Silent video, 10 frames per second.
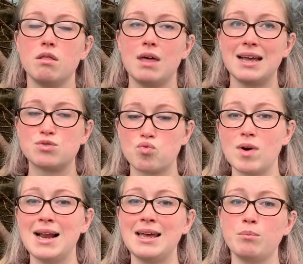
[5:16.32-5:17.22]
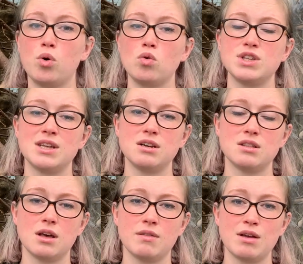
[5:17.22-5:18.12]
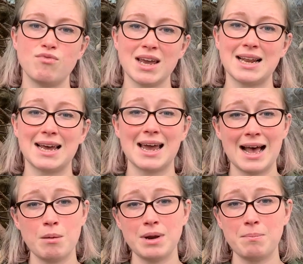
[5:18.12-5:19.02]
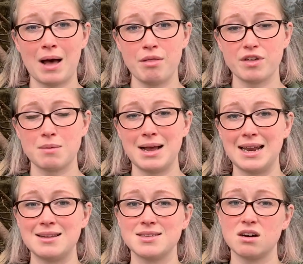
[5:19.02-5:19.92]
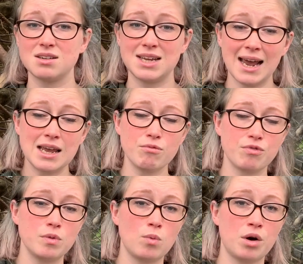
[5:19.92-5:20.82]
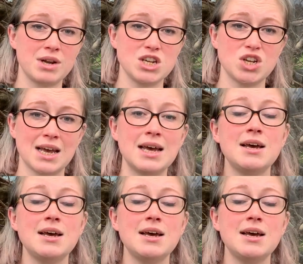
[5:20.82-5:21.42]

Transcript: it's really important that they regulate how many panther chameleons are taken from the wild each year